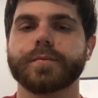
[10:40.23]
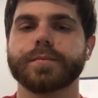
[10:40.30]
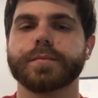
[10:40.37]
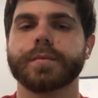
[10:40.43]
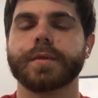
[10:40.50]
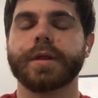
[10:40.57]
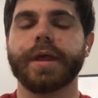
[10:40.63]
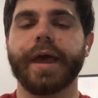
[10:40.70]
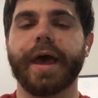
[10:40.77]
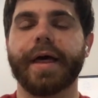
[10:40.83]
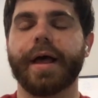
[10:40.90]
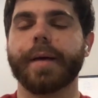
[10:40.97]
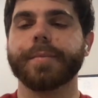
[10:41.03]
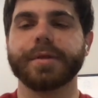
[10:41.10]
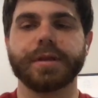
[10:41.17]
Yeah, I
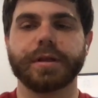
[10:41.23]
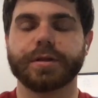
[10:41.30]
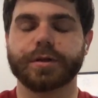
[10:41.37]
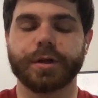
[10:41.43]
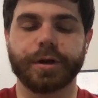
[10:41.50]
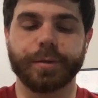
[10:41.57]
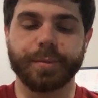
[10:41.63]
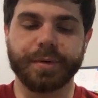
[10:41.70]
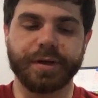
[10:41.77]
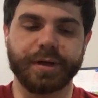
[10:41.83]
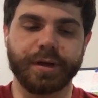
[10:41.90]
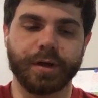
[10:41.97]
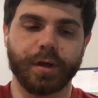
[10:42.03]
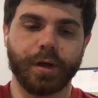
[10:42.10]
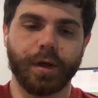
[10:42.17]
mean, that's going to be
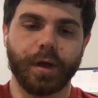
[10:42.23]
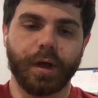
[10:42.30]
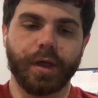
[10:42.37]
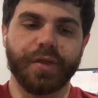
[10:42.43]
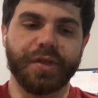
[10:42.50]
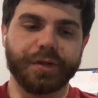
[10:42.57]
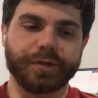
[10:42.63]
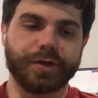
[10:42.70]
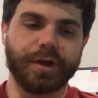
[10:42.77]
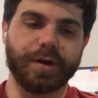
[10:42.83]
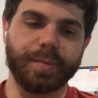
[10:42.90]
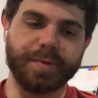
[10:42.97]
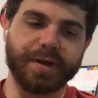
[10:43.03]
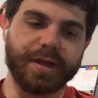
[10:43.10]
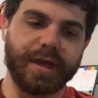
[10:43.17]
that's going to
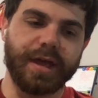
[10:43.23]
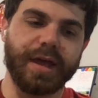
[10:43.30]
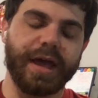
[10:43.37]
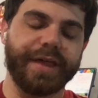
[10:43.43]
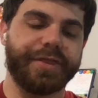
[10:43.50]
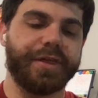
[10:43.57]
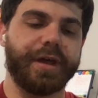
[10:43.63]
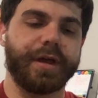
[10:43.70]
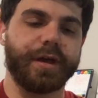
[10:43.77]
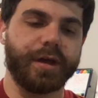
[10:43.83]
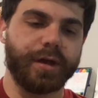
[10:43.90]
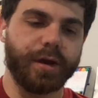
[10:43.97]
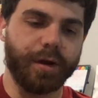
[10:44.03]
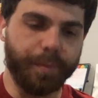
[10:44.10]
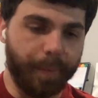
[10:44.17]
be key. I think, you
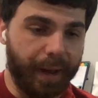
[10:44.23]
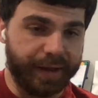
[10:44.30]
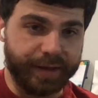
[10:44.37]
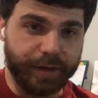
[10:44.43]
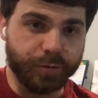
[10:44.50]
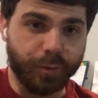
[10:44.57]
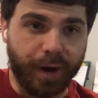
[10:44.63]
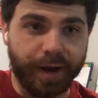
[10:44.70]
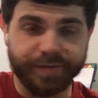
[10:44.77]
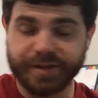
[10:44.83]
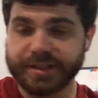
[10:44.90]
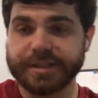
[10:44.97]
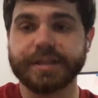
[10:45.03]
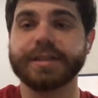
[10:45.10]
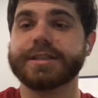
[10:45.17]
know, my keys were
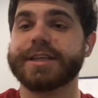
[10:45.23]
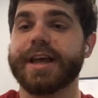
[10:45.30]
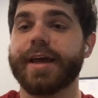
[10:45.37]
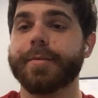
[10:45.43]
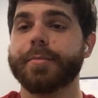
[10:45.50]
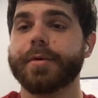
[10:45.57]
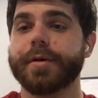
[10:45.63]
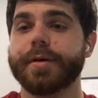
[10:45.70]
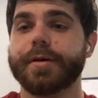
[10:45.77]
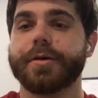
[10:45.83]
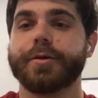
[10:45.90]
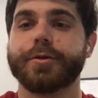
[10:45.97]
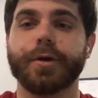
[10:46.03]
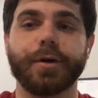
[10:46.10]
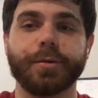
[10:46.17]
obviously the same,
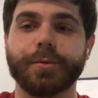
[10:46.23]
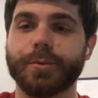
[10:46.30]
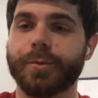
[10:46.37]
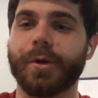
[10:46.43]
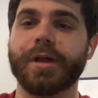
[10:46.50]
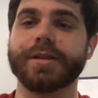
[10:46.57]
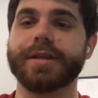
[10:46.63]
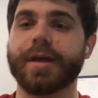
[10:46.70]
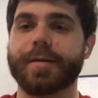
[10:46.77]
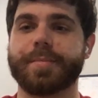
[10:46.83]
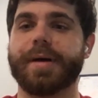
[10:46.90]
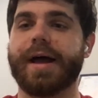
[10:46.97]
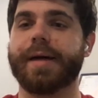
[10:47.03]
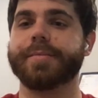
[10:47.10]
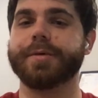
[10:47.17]
so well done,
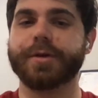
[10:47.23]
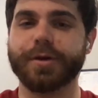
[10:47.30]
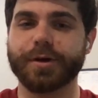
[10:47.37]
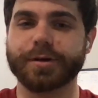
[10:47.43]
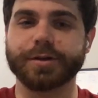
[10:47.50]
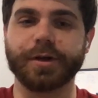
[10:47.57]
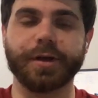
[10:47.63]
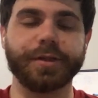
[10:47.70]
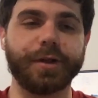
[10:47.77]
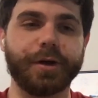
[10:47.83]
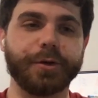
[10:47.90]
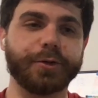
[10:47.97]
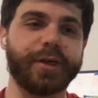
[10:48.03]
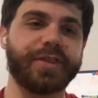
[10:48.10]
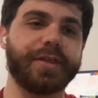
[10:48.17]
Pop. You cooked on
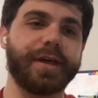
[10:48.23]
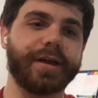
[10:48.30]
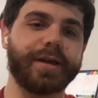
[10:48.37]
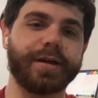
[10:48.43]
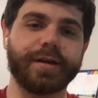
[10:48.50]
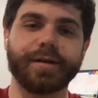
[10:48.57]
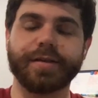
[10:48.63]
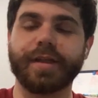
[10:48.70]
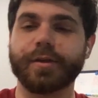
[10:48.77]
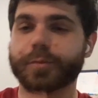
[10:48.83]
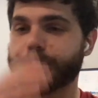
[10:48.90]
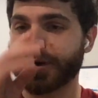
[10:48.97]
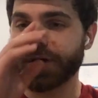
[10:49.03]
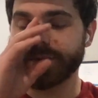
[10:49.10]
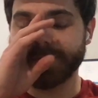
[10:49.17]
those. I think that's
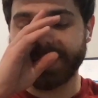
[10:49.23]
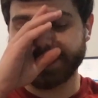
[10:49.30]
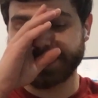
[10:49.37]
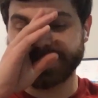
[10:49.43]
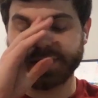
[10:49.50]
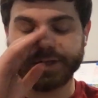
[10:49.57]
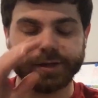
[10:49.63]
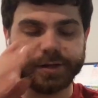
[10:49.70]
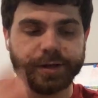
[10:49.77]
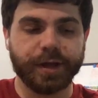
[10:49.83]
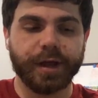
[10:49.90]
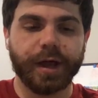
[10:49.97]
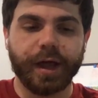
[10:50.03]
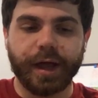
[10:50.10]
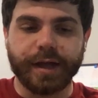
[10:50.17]
pretty much the
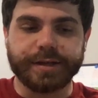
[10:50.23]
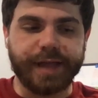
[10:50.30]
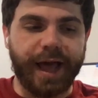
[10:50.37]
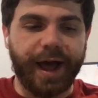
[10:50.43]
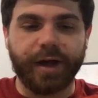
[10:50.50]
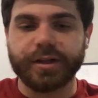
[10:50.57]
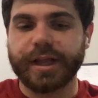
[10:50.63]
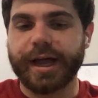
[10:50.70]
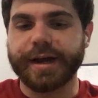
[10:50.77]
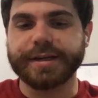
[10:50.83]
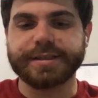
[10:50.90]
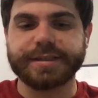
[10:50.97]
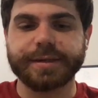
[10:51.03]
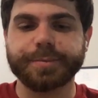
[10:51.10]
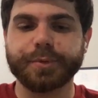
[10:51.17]
the outline is
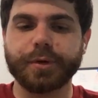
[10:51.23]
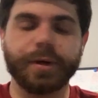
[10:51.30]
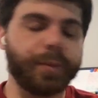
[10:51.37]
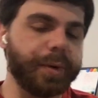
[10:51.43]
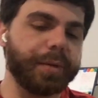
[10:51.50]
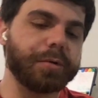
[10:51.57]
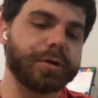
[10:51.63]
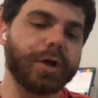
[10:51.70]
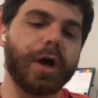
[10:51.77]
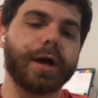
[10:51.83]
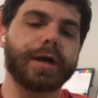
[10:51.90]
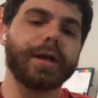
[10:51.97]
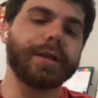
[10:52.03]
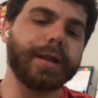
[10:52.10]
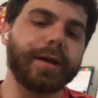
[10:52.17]
simple, and we were
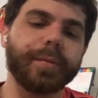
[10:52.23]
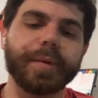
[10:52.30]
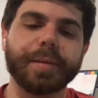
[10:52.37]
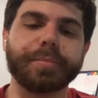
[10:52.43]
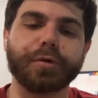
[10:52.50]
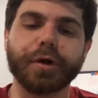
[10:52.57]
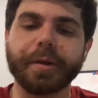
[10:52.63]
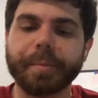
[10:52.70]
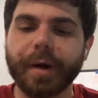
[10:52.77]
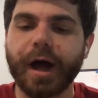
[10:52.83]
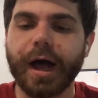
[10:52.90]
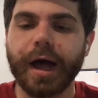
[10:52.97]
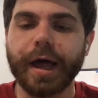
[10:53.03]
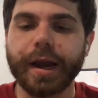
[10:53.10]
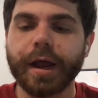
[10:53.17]
talking a little bit
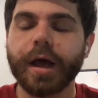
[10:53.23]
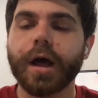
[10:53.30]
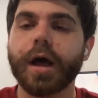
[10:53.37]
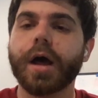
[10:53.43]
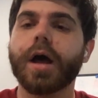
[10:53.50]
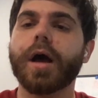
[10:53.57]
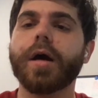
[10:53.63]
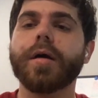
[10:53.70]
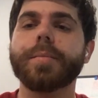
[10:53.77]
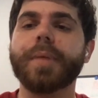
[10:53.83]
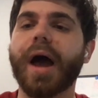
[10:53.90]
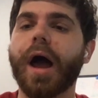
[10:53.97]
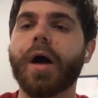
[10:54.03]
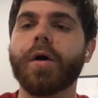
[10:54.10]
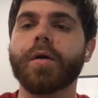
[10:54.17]
pre-pod
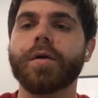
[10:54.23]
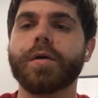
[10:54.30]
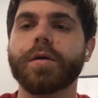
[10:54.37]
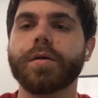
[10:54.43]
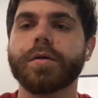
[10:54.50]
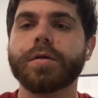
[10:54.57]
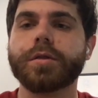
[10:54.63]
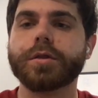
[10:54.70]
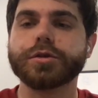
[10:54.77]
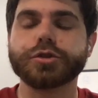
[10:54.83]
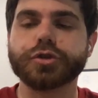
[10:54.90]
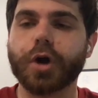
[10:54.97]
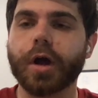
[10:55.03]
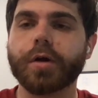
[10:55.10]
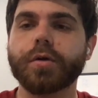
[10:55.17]
about the
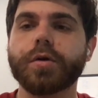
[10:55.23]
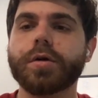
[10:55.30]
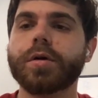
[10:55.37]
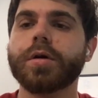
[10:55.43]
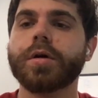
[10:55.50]
struggle